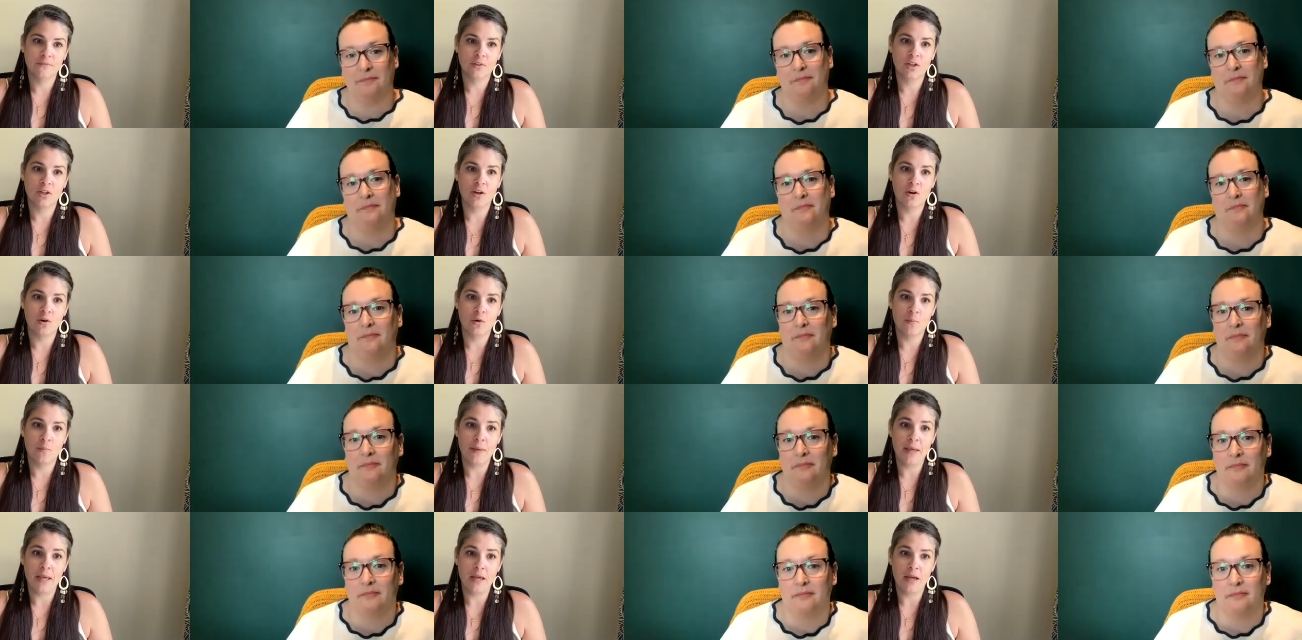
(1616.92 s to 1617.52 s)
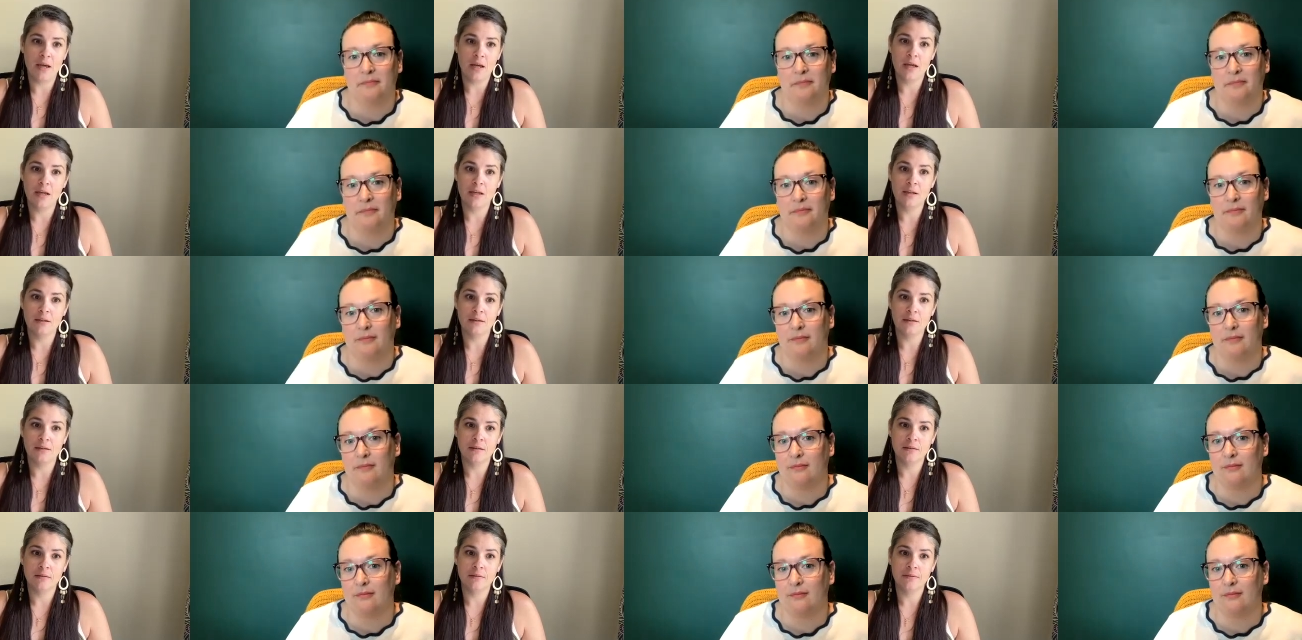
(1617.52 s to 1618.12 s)
Speaker 1: Oh
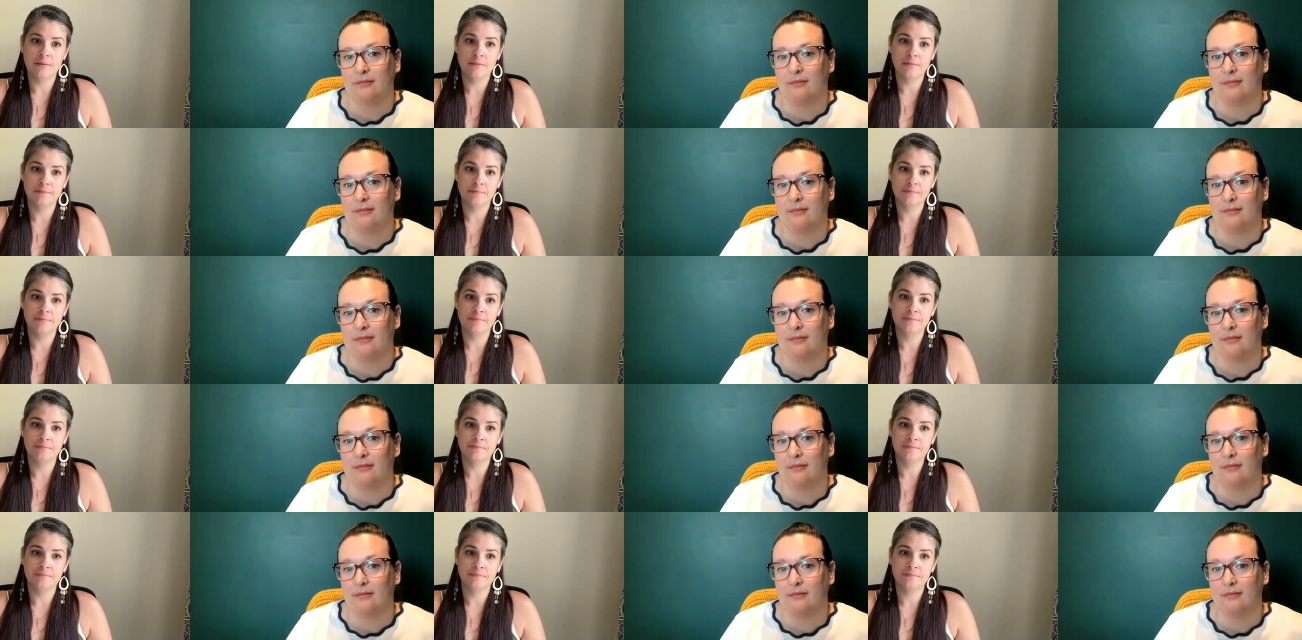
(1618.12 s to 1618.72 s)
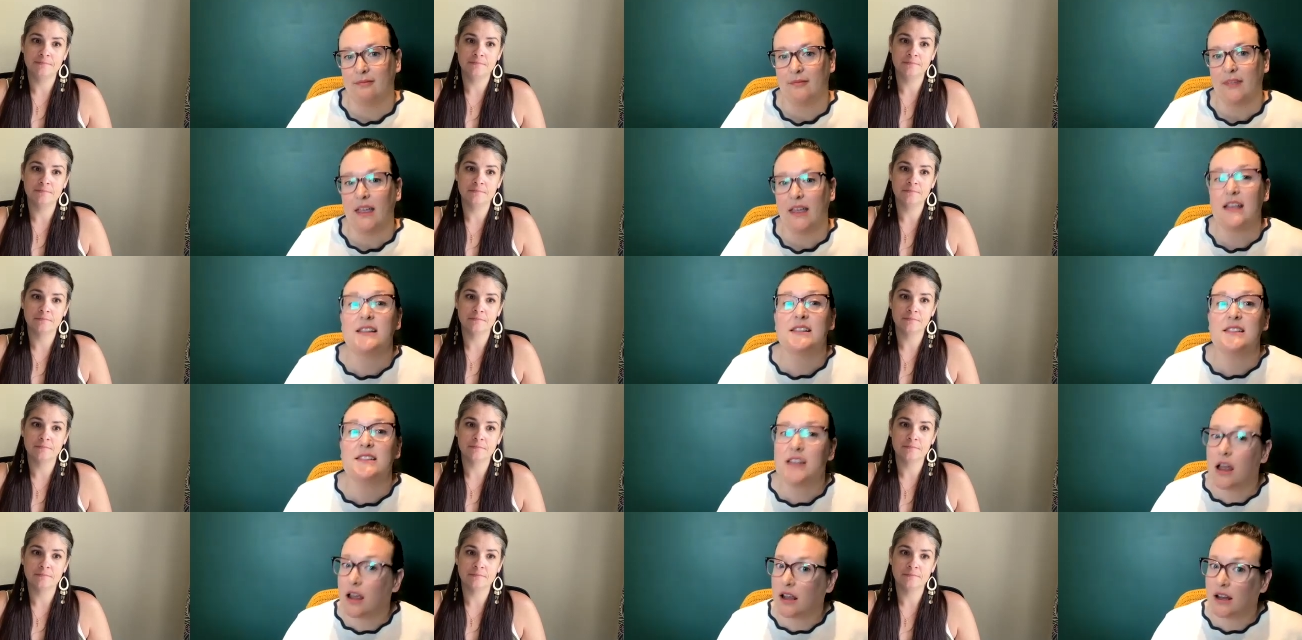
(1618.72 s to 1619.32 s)
man.
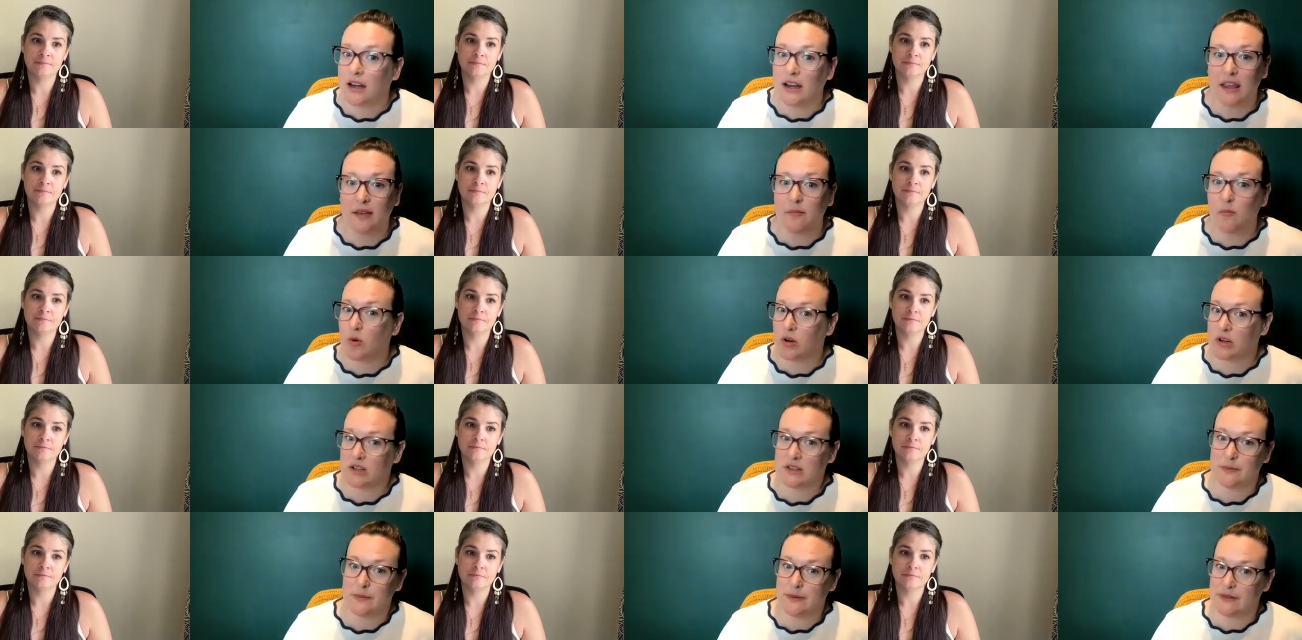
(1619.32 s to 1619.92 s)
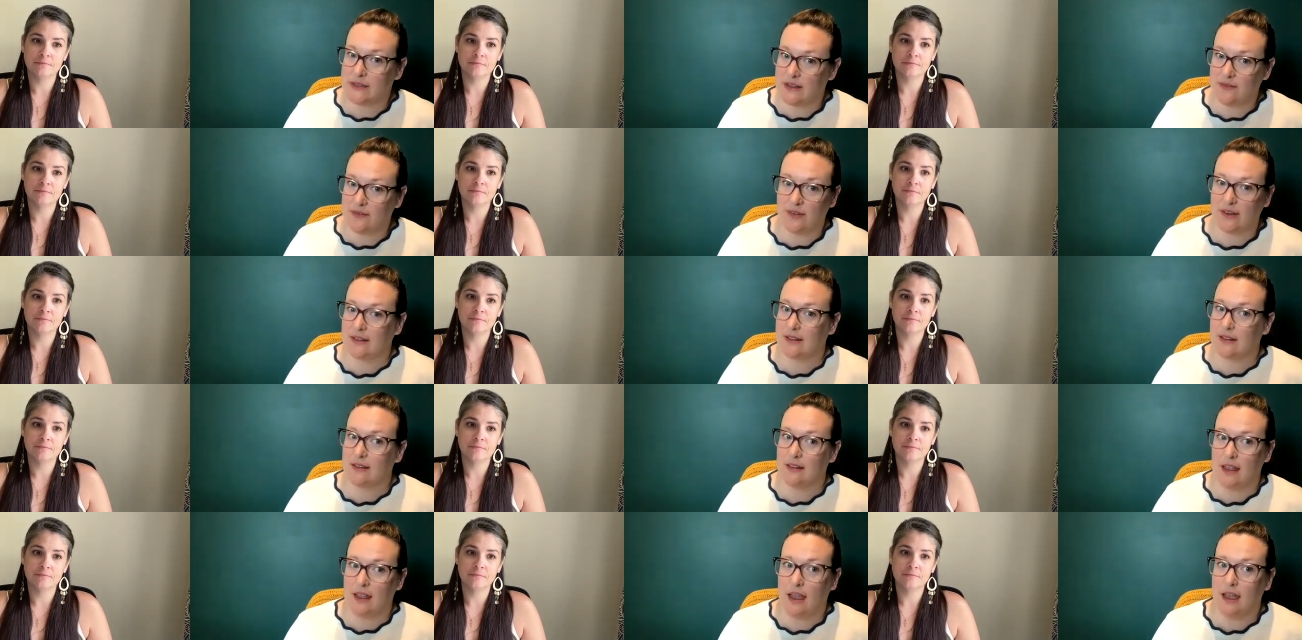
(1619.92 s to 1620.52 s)
It's not going to get more
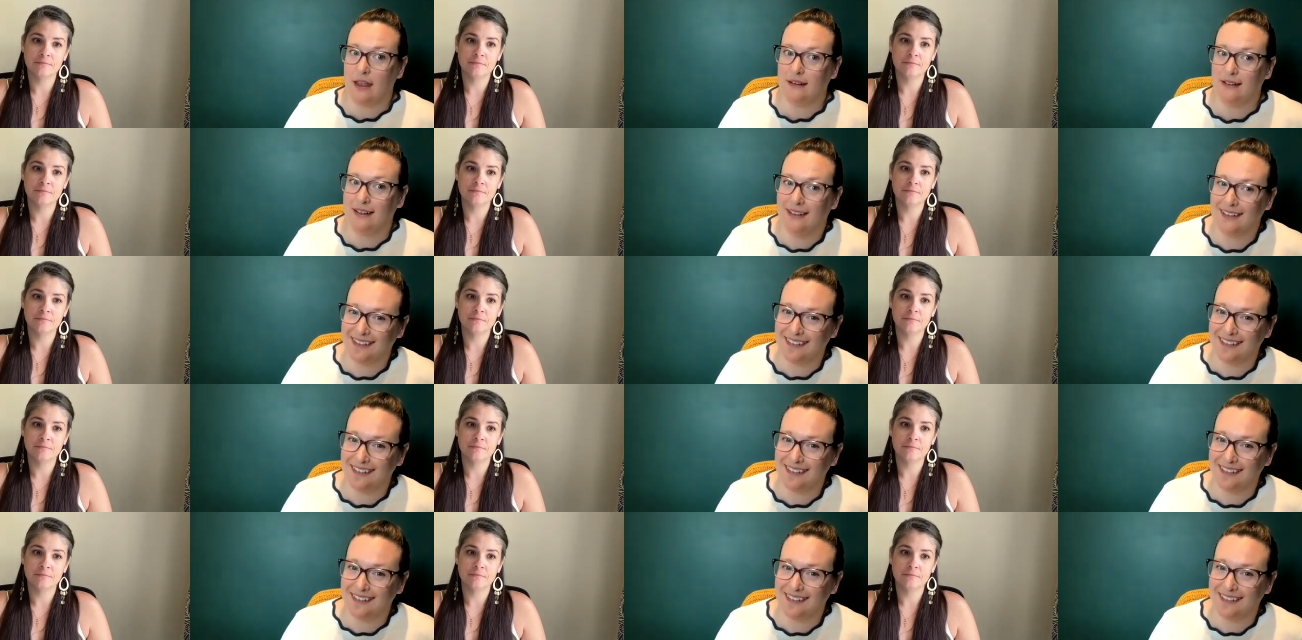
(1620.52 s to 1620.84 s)
specific than that.